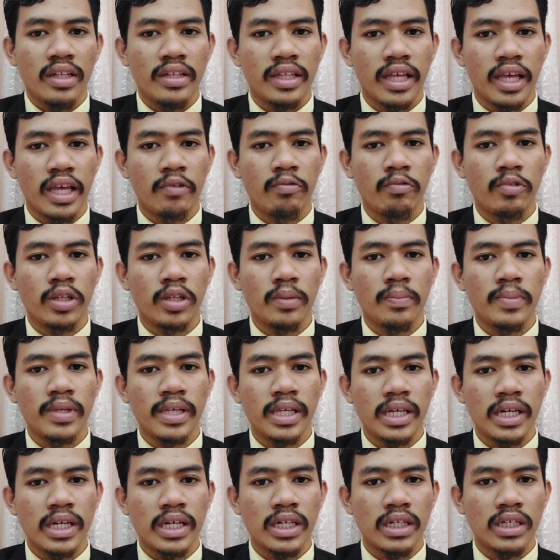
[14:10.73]
there will
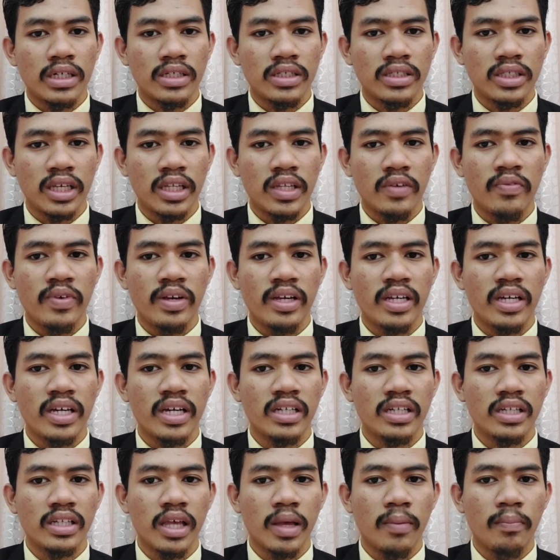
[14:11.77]
be a
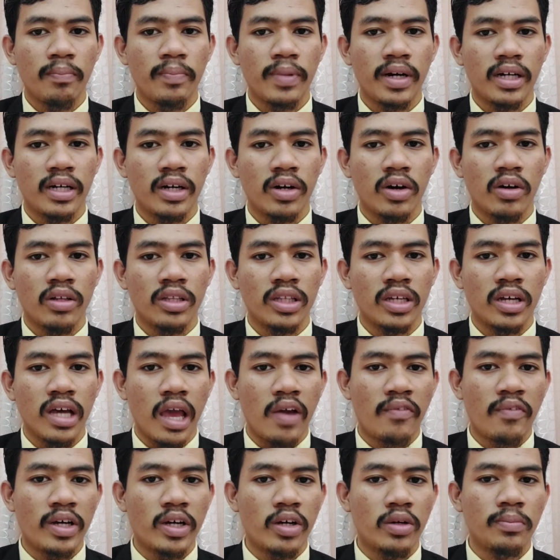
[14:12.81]
significant impact on the
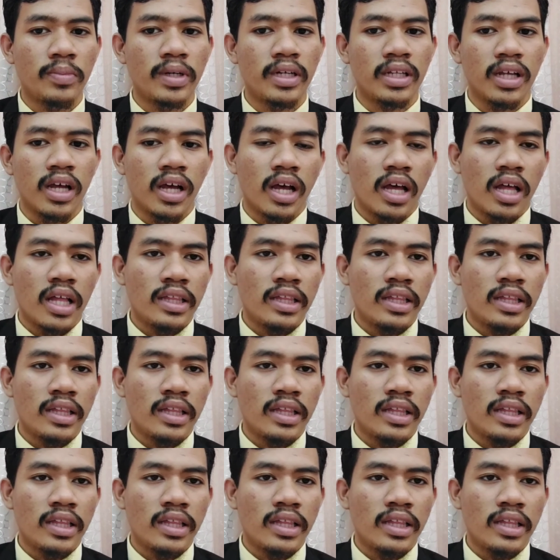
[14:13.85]
environment.